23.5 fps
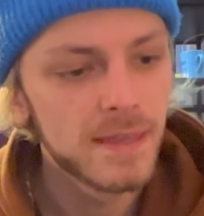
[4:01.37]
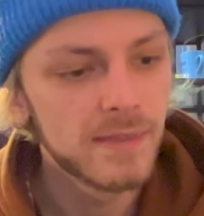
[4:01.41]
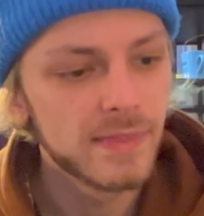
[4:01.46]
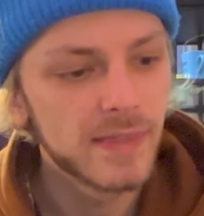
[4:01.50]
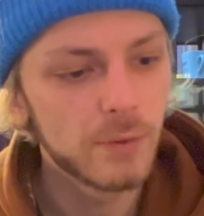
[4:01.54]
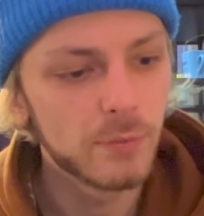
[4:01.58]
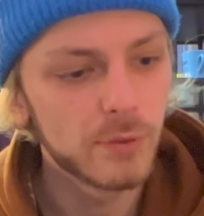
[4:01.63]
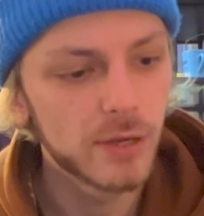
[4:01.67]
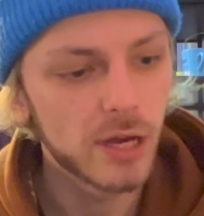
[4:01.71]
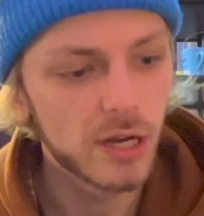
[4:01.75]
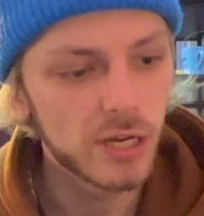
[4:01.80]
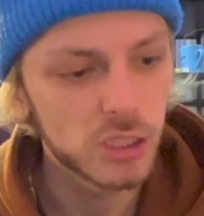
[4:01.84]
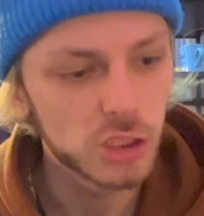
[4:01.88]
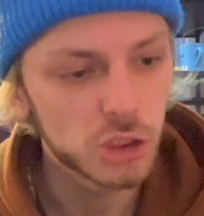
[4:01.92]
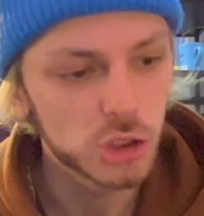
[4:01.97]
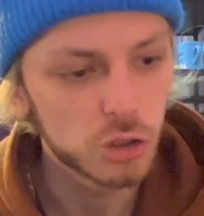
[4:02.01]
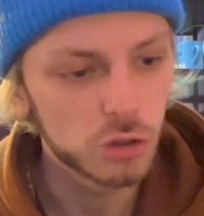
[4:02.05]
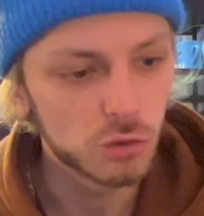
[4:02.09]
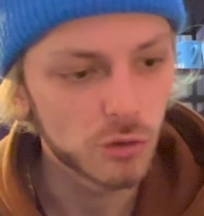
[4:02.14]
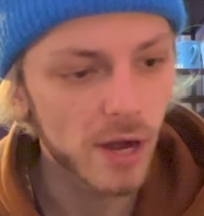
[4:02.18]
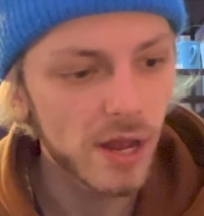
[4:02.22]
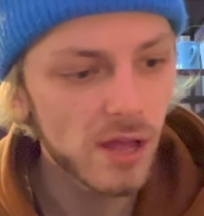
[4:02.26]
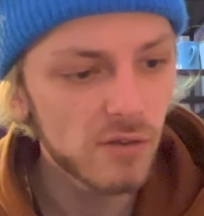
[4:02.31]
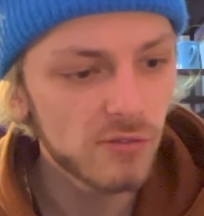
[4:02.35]
Then we got a
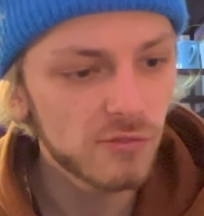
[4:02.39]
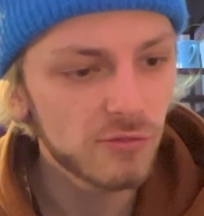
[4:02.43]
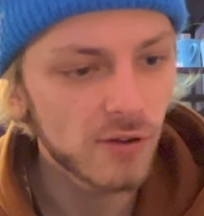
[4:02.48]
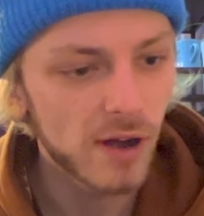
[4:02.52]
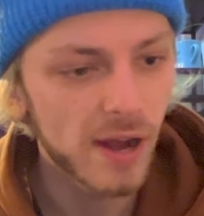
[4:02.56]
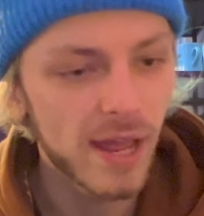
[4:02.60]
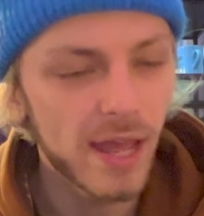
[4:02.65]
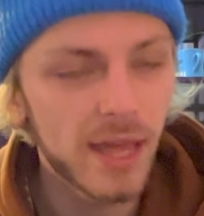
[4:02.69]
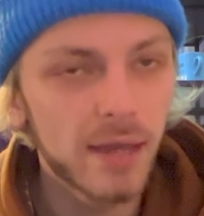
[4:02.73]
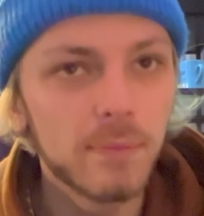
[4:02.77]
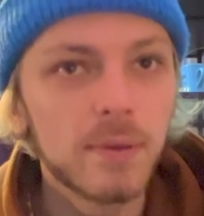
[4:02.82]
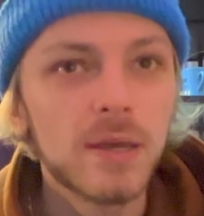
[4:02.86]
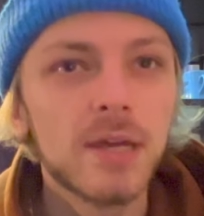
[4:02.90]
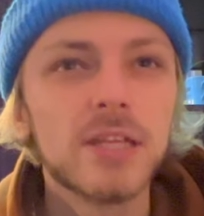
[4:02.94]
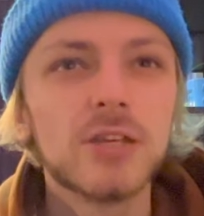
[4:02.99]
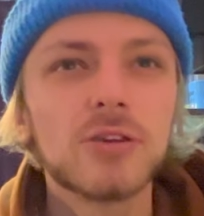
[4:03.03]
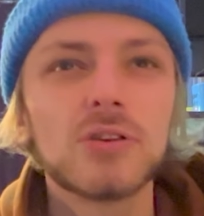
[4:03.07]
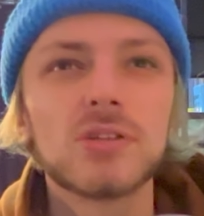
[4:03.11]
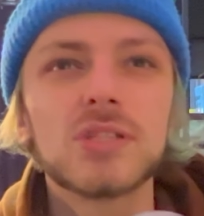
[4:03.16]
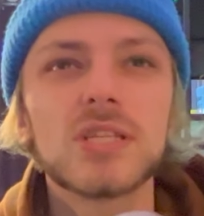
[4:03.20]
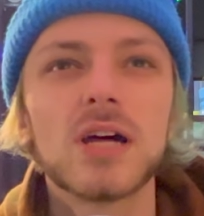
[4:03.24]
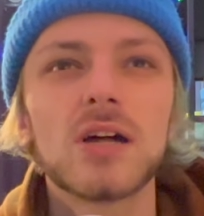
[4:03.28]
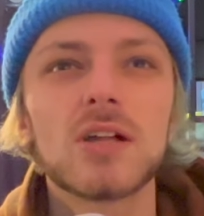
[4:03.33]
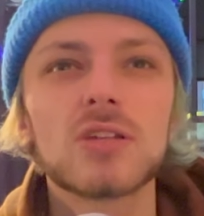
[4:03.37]
trail frame. You
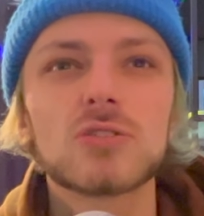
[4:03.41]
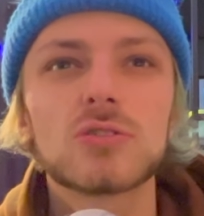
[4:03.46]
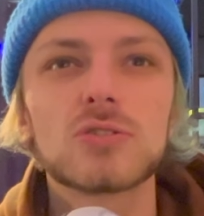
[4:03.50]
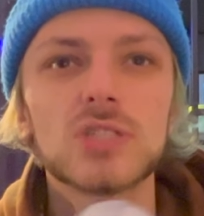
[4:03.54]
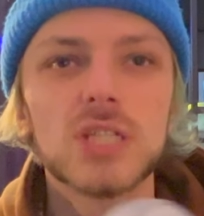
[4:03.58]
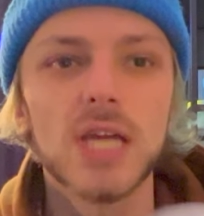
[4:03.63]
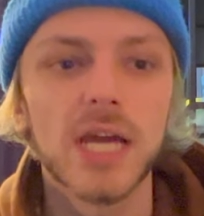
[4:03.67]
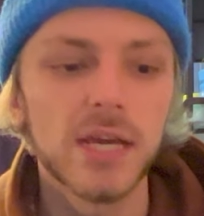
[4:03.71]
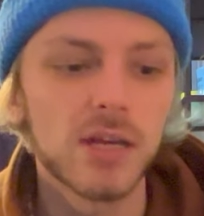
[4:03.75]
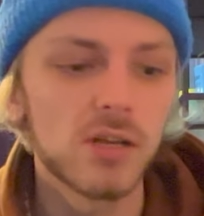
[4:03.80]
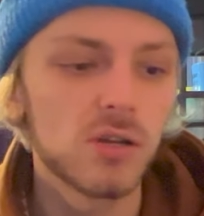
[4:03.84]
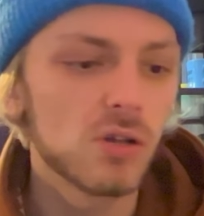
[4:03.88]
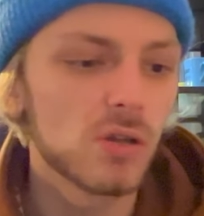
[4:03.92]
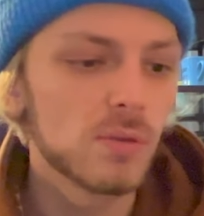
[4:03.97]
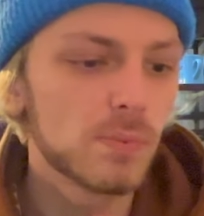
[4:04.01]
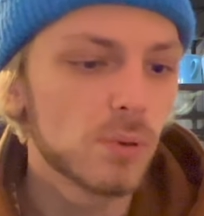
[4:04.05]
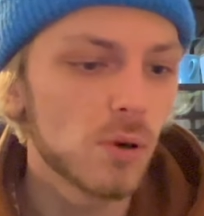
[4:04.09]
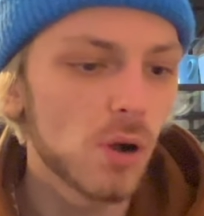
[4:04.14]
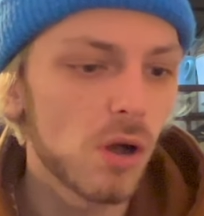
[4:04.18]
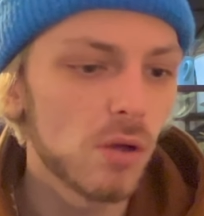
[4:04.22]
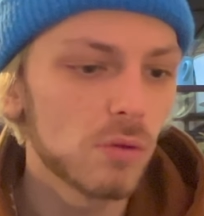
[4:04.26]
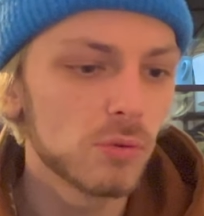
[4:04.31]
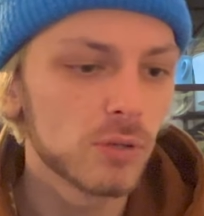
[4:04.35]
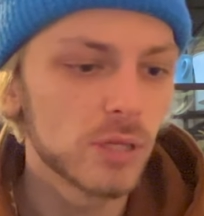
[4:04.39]
can tell it's recycled
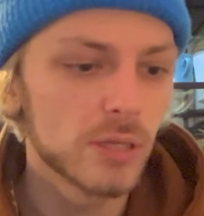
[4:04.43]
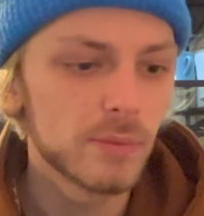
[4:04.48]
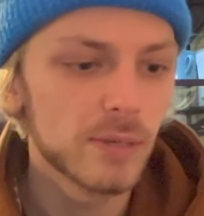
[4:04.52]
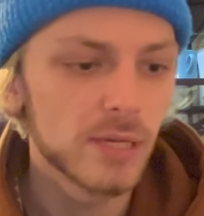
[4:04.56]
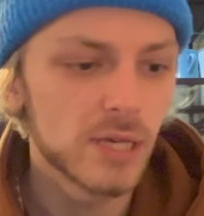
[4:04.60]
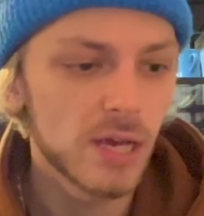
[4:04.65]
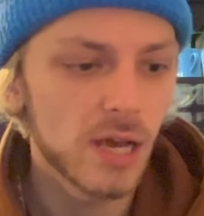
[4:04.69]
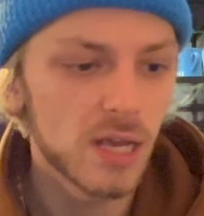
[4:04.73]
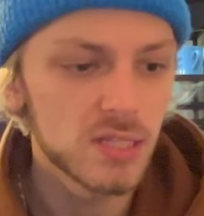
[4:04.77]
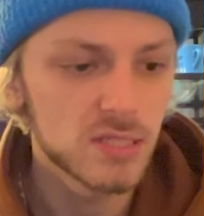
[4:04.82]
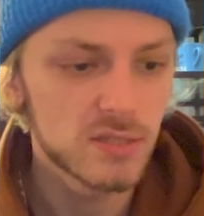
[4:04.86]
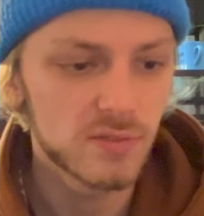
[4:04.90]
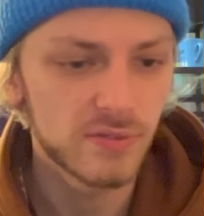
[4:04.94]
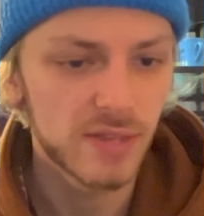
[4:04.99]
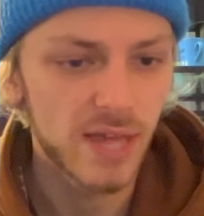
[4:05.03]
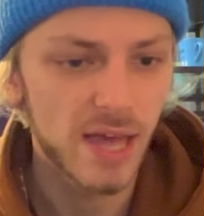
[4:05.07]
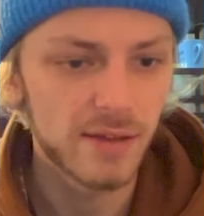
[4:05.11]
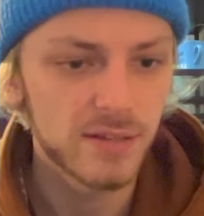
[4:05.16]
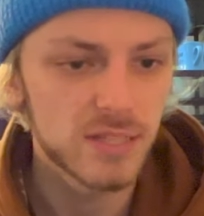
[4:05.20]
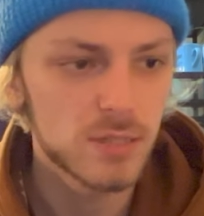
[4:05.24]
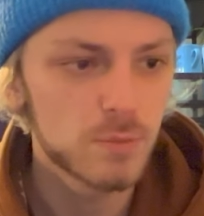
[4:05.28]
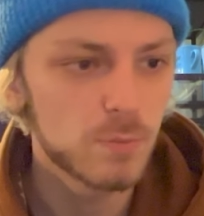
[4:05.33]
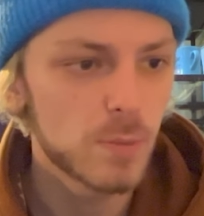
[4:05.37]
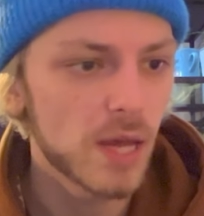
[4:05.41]
probably because of
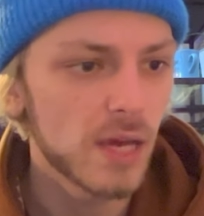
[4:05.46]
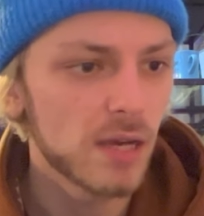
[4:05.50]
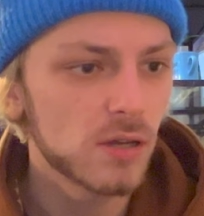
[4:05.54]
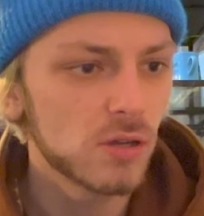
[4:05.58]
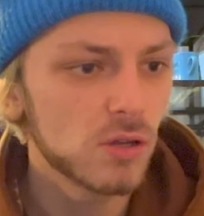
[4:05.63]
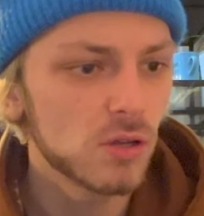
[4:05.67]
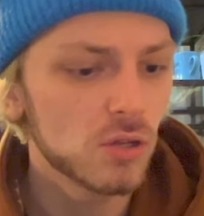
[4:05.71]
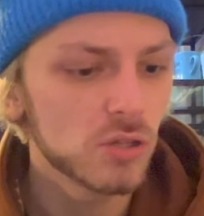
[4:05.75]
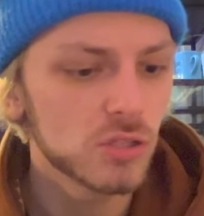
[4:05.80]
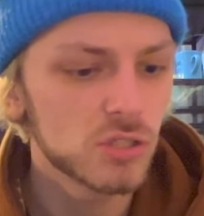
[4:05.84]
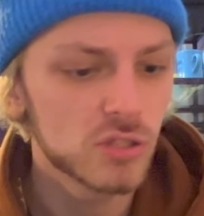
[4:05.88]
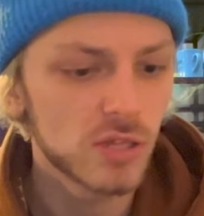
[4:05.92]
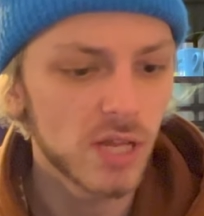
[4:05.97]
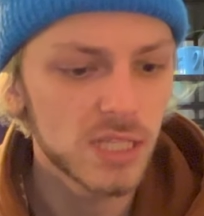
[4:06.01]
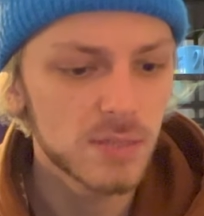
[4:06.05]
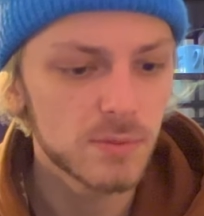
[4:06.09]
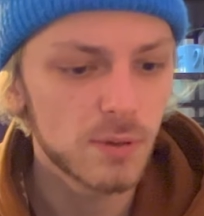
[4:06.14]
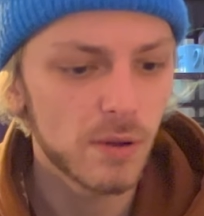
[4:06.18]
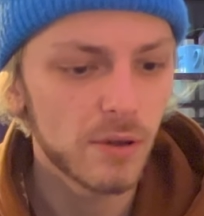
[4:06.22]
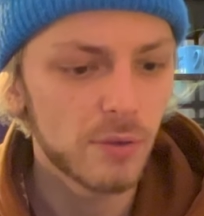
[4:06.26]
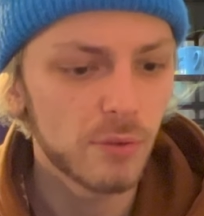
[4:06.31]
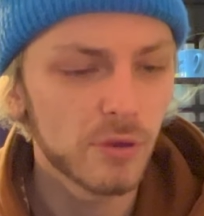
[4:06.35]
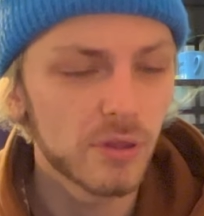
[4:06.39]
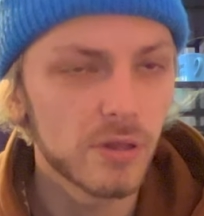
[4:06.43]
that speckled, so that's
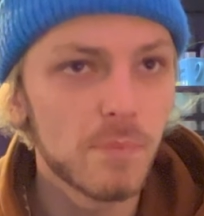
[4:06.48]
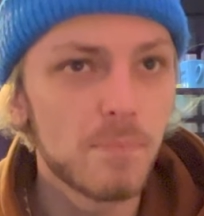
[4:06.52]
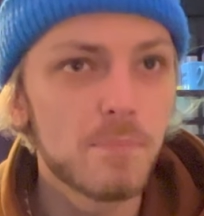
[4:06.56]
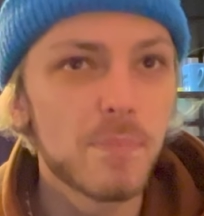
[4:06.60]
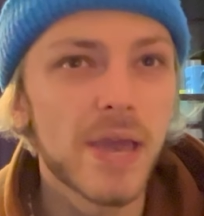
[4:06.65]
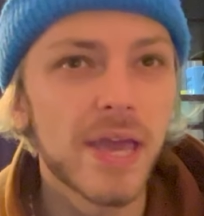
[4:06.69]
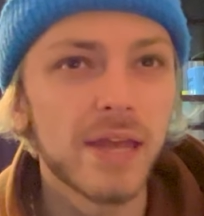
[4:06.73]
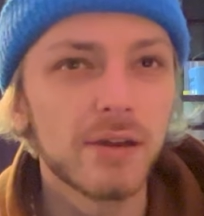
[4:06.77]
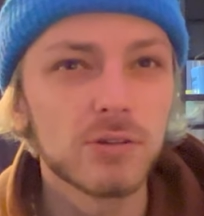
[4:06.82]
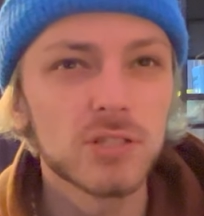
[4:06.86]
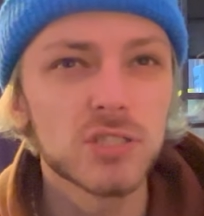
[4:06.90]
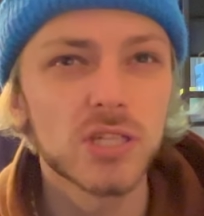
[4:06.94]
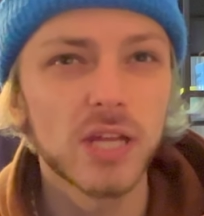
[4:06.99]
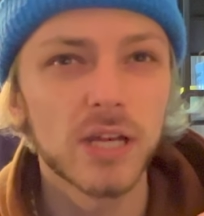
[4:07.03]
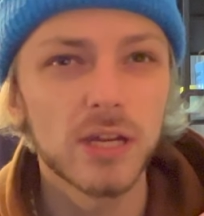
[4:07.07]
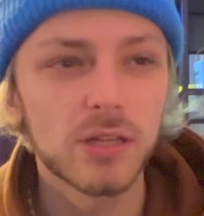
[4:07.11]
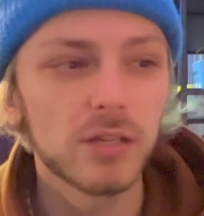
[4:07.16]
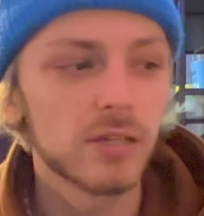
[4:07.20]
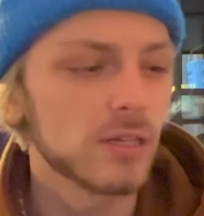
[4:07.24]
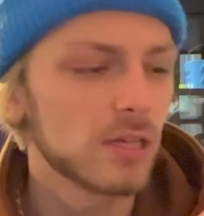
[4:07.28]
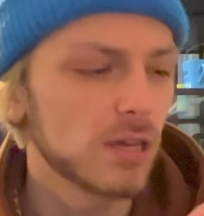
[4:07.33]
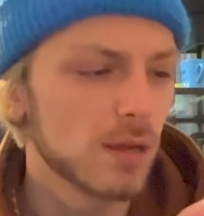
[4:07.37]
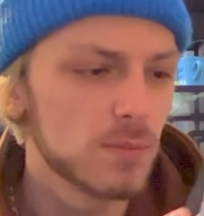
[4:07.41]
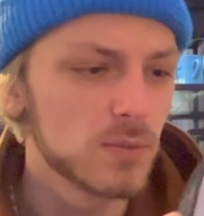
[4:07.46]
probably where the main
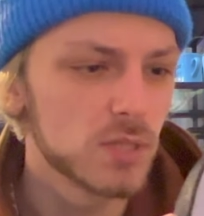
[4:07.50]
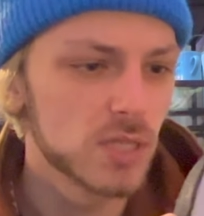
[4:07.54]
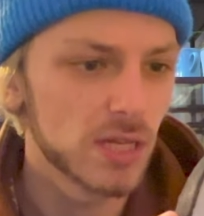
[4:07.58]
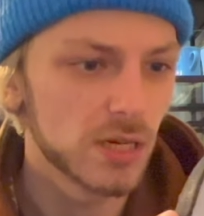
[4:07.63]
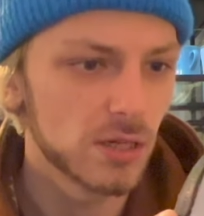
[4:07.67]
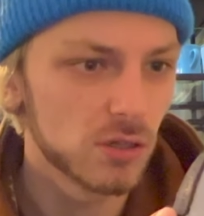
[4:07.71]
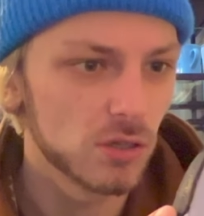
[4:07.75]
recycling comes in.